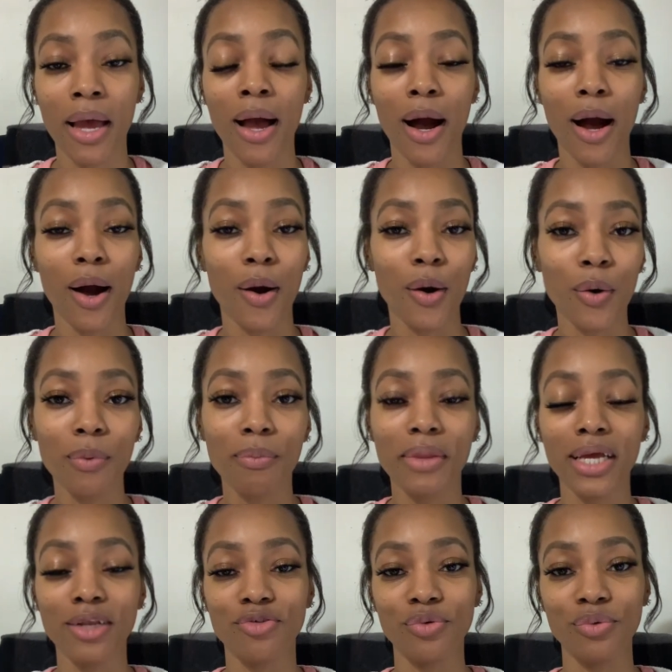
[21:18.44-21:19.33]
I hope
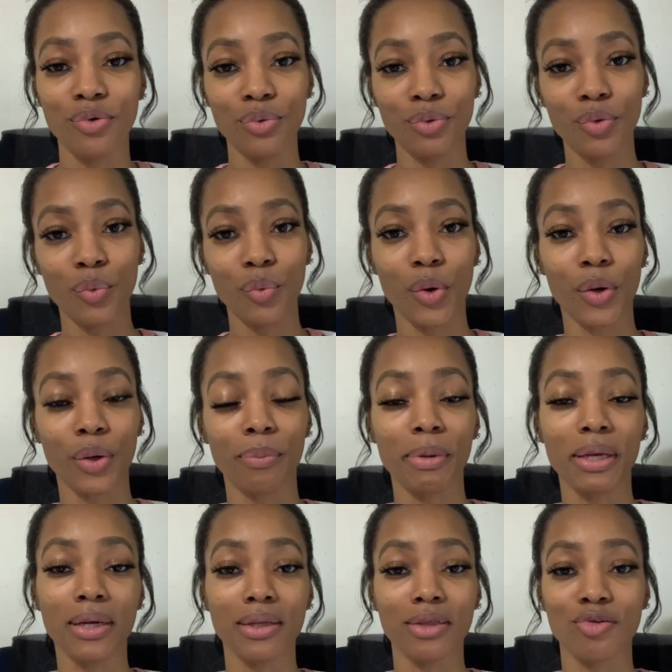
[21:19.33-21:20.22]
that you do the work
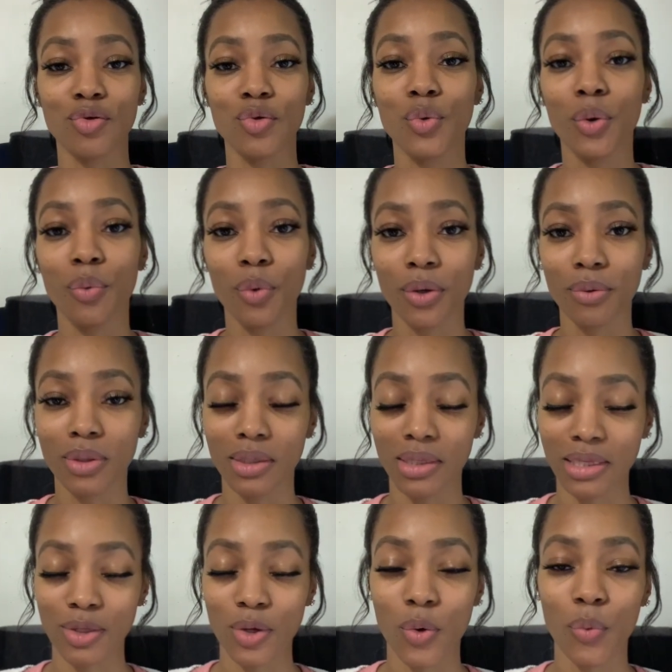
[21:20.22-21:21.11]
because you are worth the
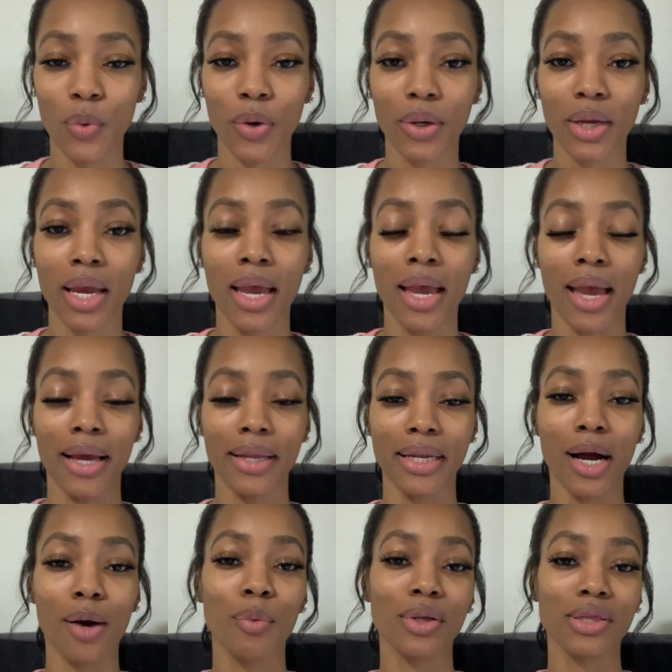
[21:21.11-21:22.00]
soul work. And
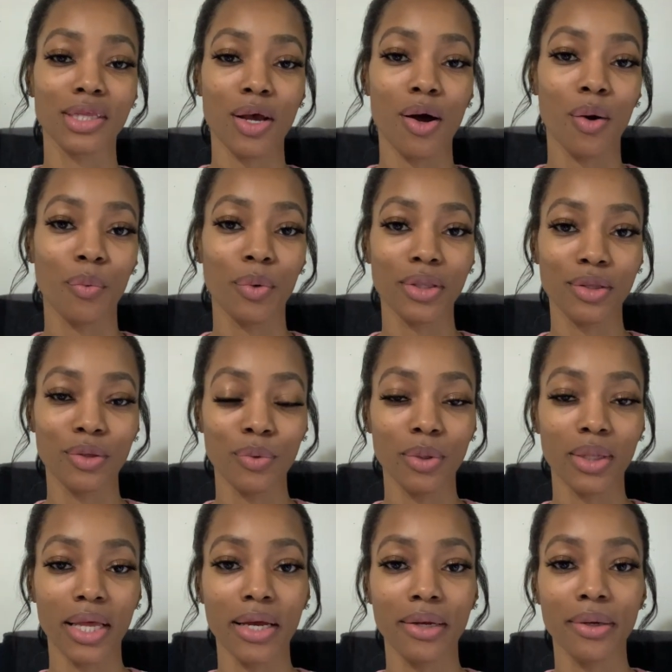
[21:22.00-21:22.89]
I will talk with you
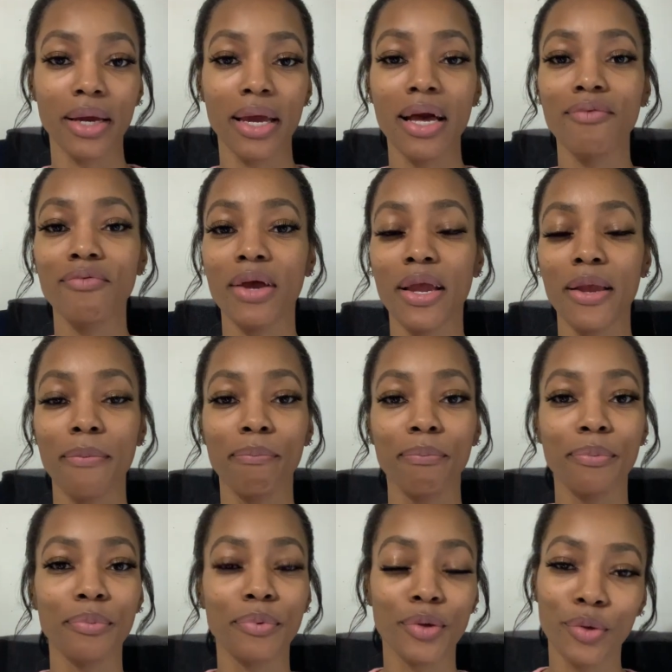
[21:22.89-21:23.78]
later. Have a
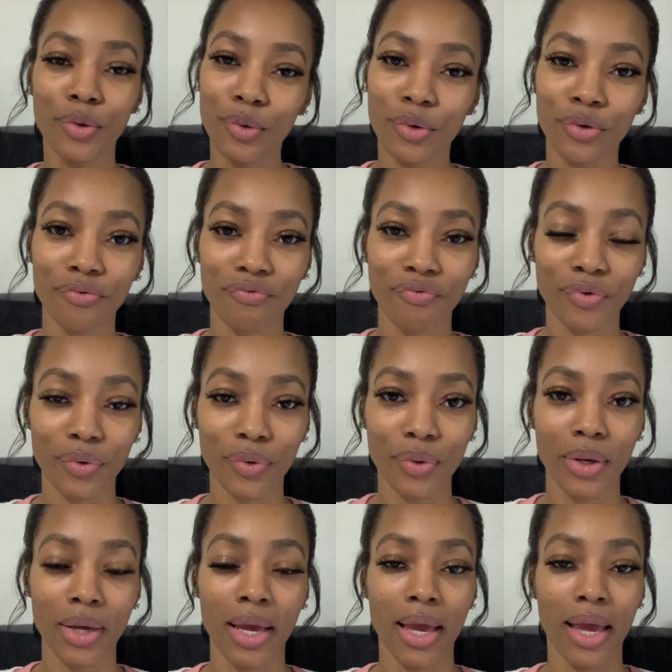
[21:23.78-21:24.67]

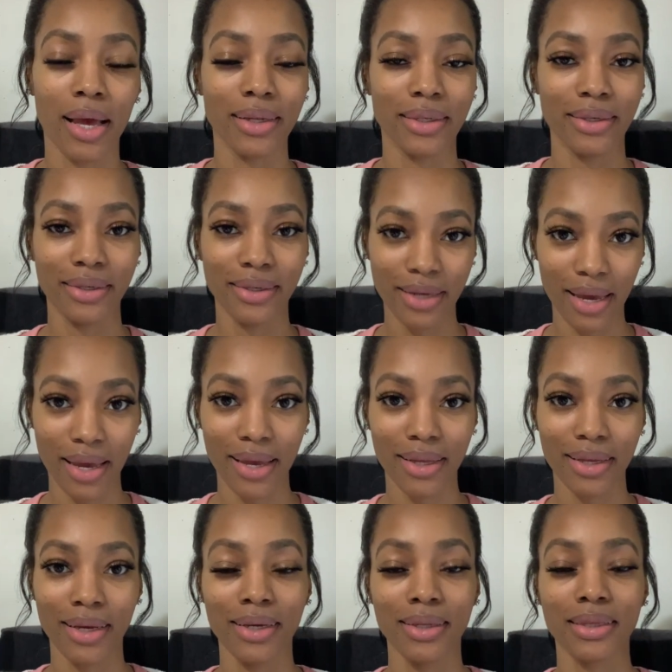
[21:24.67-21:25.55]
beautiful
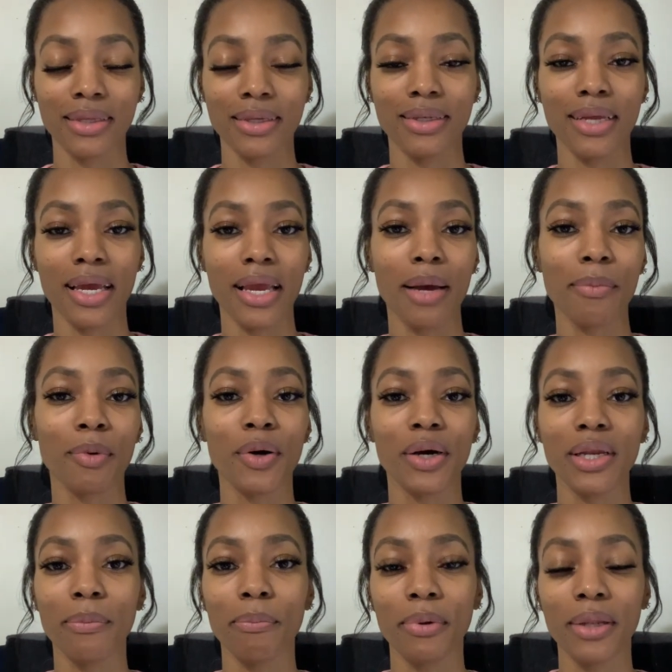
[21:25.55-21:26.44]
day today. I'm
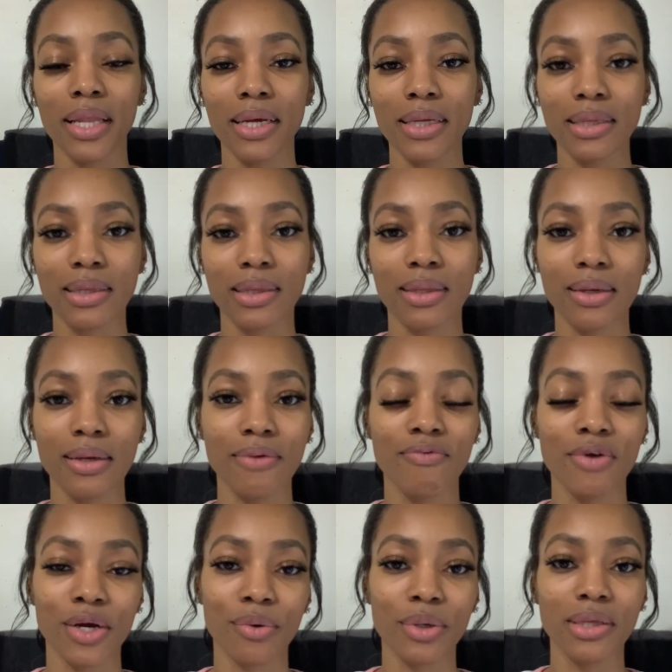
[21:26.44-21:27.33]
going to place the
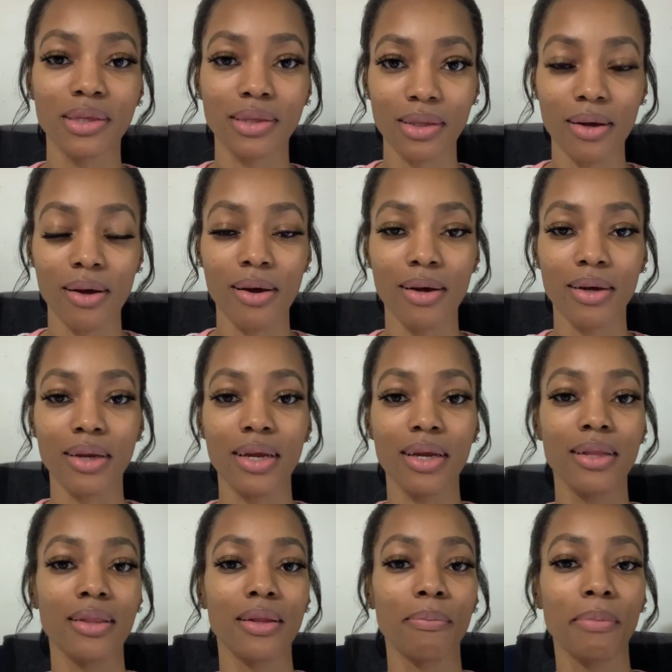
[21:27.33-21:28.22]
very song
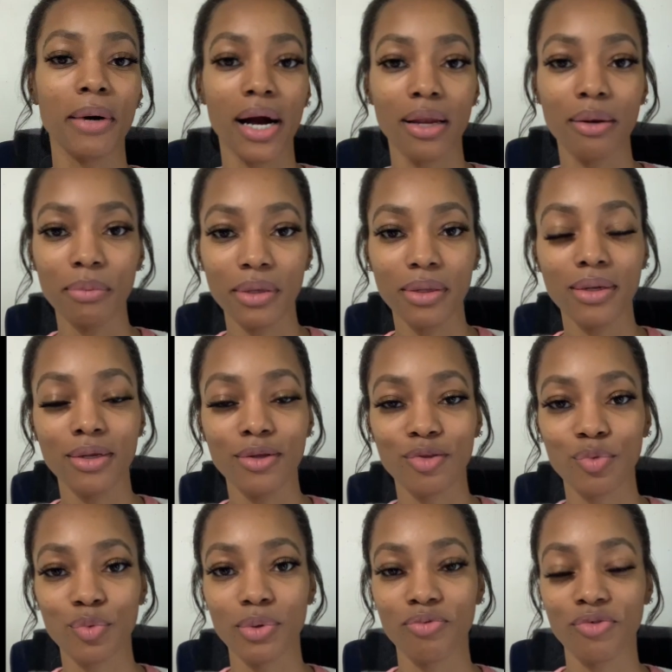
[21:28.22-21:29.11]
in the bottom of the
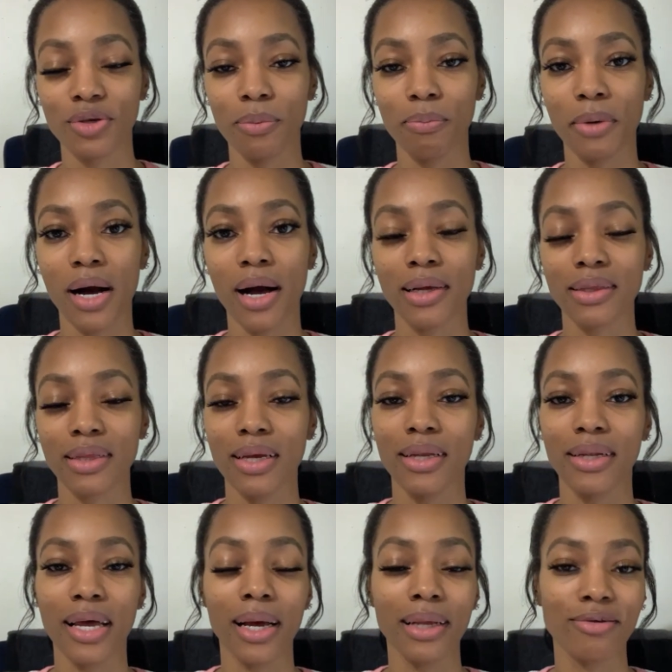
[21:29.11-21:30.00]
description box.
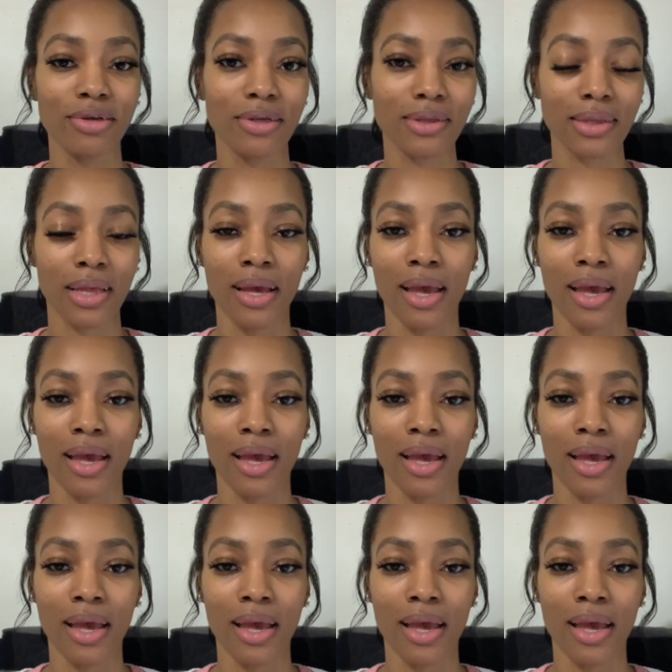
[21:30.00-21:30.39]
And I just